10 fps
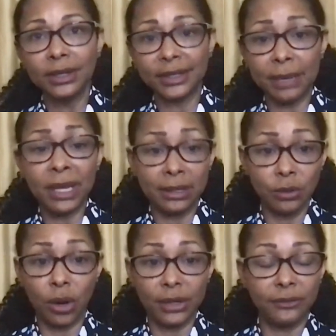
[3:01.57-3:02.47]

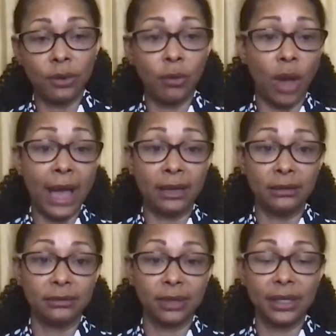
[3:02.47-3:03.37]
seemingly worked for a
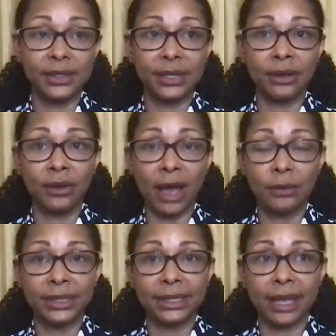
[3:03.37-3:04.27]
while until
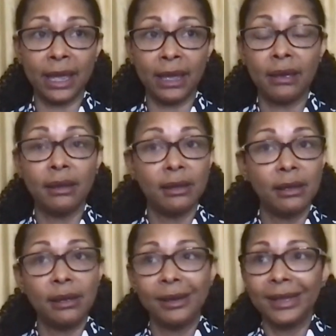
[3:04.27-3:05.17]
I would say
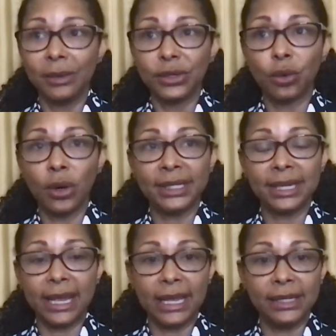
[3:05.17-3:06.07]
towards
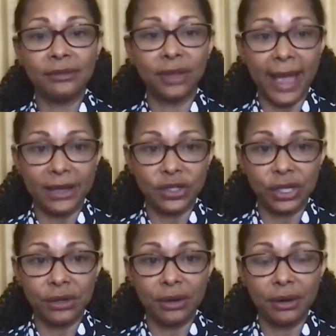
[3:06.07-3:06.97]
the end of
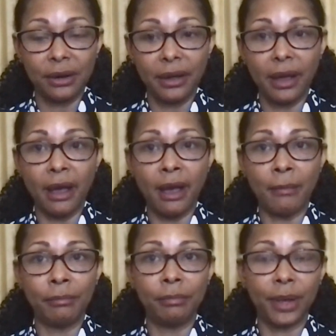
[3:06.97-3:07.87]
last year.
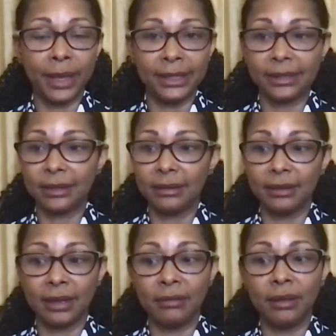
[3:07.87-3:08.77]
But
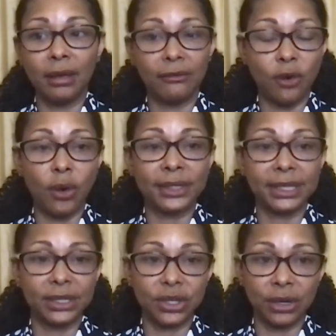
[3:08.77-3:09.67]
then, of course,
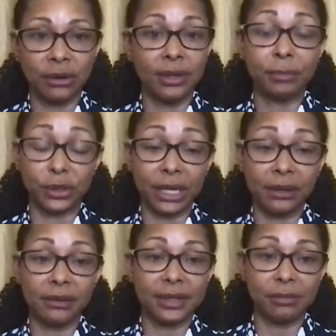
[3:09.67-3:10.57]
this year,
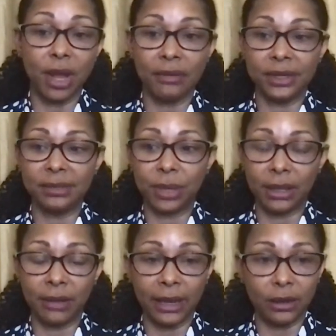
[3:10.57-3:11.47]
particularly this month, it's
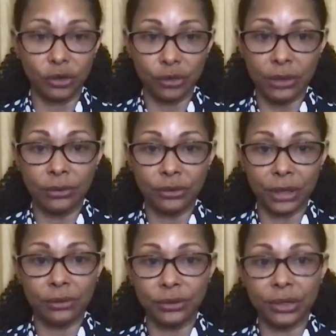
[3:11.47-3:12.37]
been like a
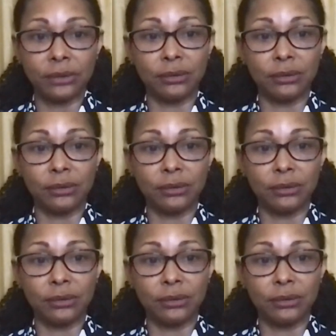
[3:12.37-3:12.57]
trickle